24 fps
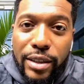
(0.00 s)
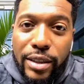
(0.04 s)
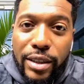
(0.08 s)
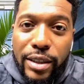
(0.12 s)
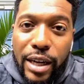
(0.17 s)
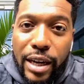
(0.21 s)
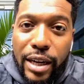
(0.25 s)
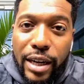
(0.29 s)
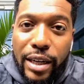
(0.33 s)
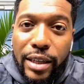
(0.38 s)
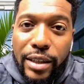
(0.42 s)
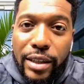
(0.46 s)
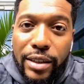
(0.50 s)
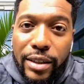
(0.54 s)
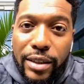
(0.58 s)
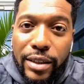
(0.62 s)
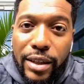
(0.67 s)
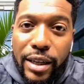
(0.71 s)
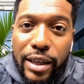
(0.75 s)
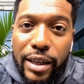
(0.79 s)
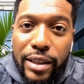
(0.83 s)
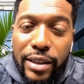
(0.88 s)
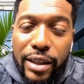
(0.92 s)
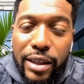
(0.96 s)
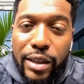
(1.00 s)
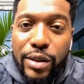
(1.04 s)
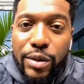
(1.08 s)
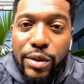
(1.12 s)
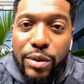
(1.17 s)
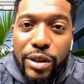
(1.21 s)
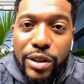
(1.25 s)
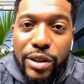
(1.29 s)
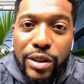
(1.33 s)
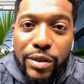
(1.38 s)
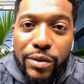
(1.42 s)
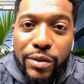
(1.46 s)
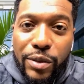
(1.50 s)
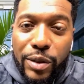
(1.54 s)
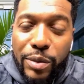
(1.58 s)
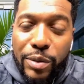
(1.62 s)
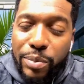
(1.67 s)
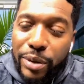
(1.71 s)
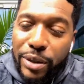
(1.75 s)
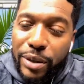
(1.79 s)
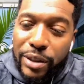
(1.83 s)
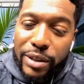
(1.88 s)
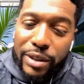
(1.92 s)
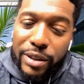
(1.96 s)
signed that Declaration of
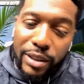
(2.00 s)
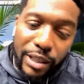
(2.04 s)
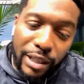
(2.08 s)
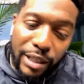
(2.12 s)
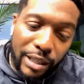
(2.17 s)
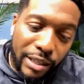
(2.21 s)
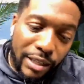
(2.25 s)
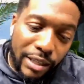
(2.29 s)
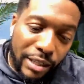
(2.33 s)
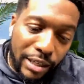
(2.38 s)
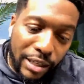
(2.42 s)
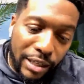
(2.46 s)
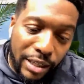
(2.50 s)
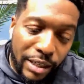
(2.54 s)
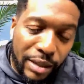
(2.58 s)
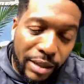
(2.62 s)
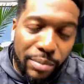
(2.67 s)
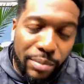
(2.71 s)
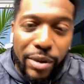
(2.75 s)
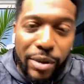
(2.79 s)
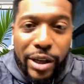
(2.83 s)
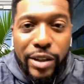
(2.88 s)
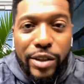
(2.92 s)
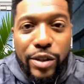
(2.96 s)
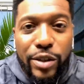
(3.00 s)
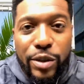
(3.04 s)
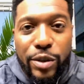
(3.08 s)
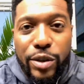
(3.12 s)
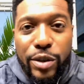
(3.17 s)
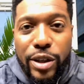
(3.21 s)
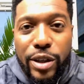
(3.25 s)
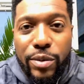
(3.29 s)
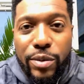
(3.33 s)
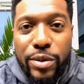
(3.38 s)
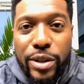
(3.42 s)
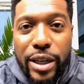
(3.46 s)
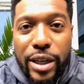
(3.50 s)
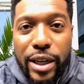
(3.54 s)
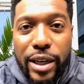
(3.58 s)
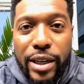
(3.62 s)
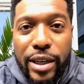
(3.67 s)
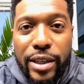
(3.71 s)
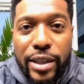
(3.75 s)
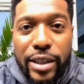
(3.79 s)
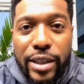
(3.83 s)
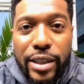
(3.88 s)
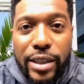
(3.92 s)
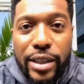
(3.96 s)
Independence, they made sure that we
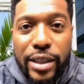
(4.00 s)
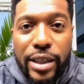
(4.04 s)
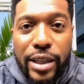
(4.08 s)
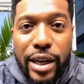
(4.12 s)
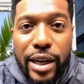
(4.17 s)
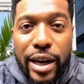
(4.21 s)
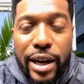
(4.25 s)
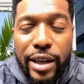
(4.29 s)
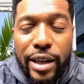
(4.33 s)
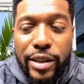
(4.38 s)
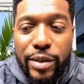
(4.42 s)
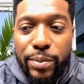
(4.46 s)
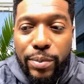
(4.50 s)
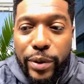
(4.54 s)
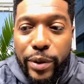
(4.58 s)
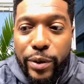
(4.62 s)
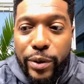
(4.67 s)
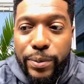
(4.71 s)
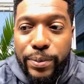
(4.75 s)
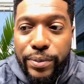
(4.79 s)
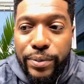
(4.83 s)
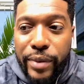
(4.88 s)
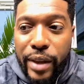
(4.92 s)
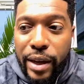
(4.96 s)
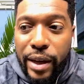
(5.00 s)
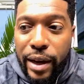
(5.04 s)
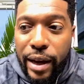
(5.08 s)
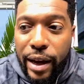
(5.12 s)
had a, a hospital